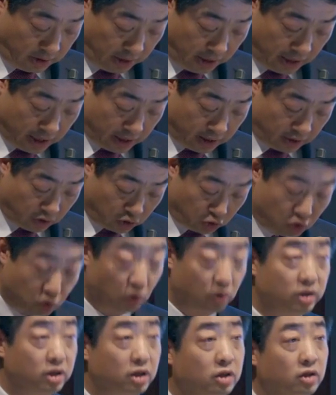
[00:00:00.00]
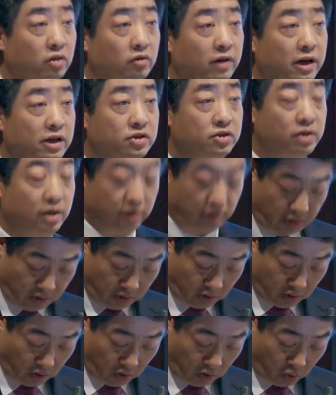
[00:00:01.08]
and joint innovation
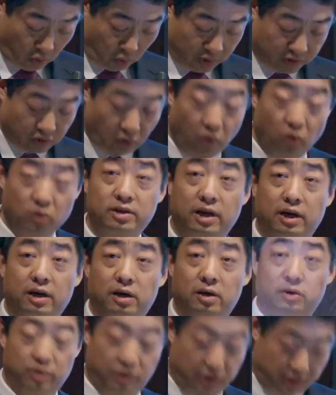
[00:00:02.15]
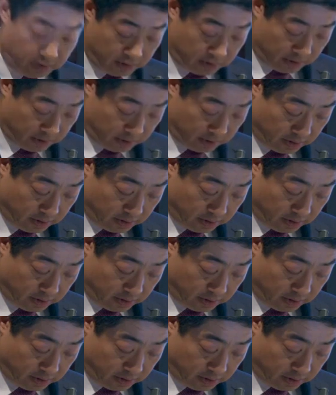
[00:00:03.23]
with all stakeholders.